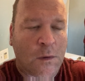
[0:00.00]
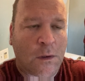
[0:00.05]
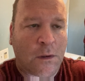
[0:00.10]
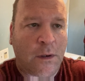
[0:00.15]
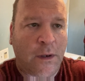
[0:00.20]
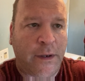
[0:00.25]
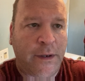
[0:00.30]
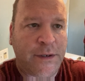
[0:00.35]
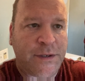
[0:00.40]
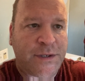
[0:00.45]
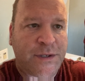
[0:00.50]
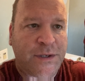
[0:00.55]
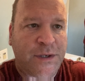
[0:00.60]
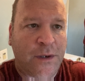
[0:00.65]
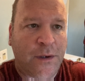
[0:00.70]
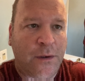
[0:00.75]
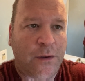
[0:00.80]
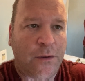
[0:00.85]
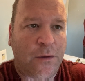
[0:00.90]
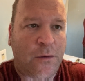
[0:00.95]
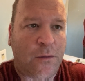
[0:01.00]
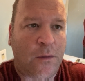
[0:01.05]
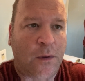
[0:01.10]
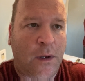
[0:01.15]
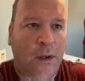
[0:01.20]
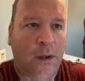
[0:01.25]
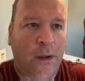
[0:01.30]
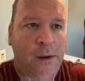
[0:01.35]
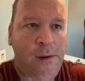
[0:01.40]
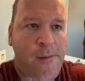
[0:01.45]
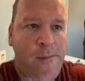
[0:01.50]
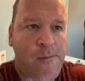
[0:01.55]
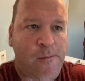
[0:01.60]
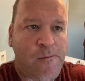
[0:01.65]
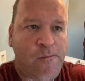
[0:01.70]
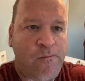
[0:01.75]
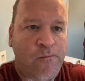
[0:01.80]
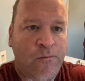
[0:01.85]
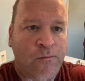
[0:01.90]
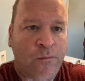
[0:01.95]
Okay,
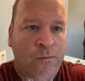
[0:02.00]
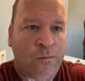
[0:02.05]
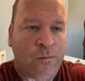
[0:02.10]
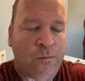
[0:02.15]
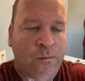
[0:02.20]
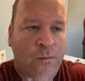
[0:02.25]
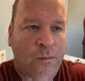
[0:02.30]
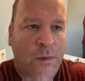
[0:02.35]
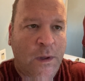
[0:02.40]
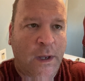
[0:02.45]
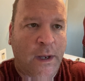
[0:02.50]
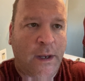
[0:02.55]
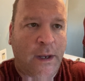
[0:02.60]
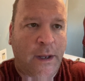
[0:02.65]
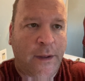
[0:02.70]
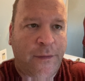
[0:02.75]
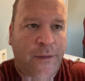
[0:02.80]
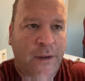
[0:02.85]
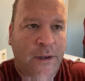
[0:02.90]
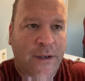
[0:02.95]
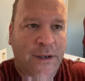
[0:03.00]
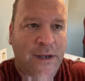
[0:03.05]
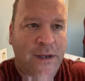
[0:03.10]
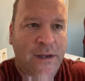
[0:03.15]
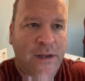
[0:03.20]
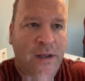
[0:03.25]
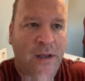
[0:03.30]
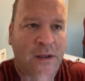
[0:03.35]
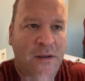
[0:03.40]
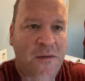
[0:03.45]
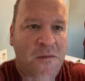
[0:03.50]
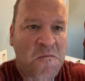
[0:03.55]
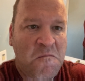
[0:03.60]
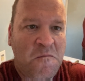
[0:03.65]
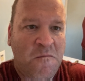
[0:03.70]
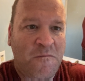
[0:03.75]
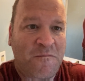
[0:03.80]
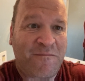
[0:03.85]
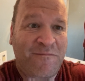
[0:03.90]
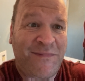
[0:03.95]
so yeah, I think I
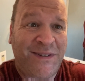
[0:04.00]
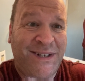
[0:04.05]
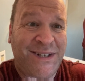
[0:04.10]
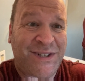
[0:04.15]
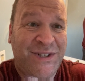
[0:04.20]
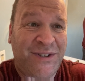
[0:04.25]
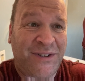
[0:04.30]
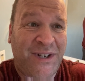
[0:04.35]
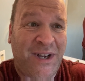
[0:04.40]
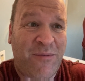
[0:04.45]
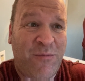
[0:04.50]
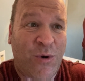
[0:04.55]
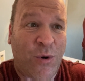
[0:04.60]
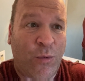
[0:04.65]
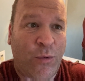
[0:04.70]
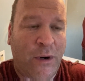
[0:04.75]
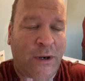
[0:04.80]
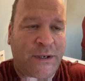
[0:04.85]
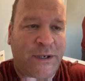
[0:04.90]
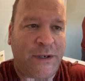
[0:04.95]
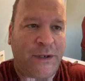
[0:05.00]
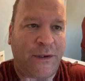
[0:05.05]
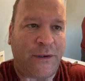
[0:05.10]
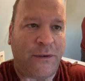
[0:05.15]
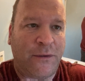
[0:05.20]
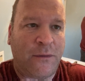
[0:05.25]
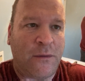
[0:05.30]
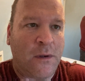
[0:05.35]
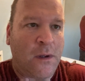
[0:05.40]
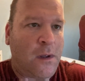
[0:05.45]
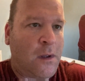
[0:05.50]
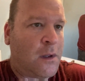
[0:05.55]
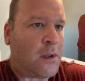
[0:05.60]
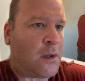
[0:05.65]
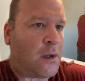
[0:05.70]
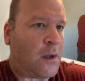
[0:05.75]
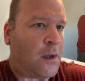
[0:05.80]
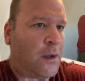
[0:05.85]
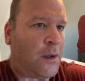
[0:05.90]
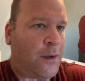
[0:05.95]
still got more work to do.
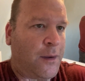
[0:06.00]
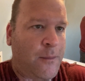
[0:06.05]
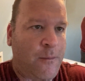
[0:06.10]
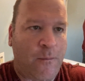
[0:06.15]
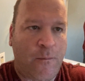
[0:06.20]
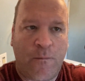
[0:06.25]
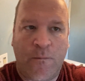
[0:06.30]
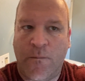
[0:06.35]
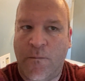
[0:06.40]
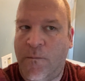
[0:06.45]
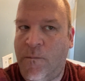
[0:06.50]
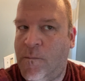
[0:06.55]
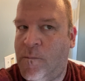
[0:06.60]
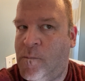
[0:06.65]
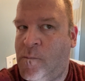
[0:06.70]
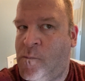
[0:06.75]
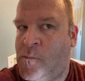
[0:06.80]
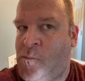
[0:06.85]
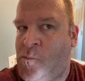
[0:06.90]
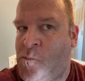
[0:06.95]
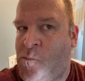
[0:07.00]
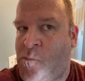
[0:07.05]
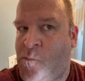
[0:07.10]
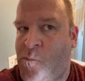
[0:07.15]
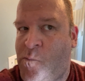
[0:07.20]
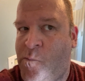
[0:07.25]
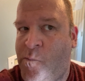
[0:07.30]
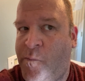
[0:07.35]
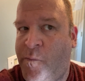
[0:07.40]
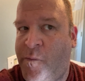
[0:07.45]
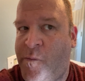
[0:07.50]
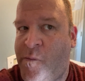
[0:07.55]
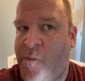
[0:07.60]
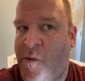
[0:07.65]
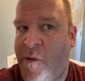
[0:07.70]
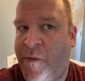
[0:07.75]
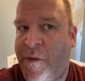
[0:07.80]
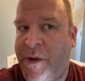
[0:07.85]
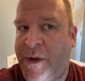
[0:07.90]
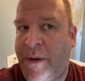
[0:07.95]

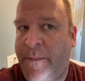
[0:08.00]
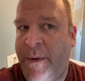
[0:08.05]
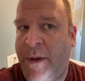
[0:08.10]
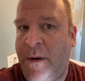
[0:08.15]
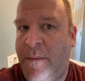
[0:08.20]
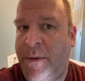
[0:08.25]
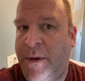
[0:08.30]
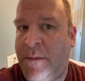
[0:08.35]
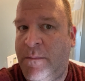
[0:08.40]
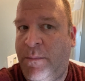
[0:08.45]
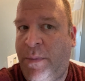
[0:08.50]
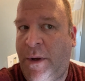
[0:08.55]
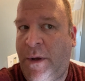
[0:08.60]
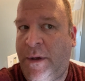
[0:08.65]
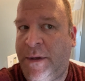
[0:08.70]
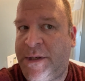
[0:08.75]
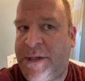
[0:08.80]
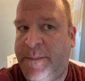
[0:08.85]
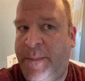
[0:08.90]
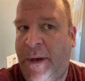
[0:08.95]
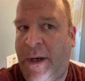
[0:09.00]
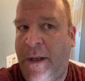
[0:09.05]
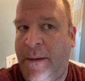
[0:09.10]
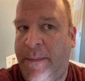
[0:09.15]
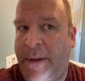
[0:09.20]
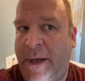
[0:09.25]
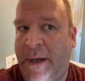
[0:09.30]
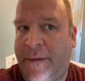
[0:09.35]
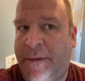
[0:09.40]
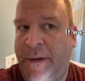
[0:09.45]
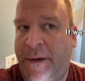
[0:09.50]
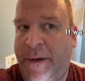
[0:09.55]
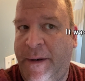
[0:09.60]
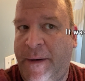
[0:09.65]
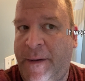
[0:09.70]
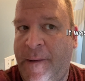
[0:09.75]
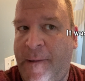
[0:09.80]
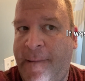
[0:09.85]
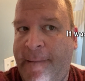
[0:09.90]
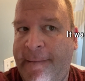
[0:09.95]
I think I made a big bald spot back
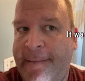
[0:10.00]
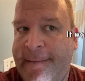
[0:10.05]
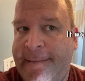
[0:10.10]
there.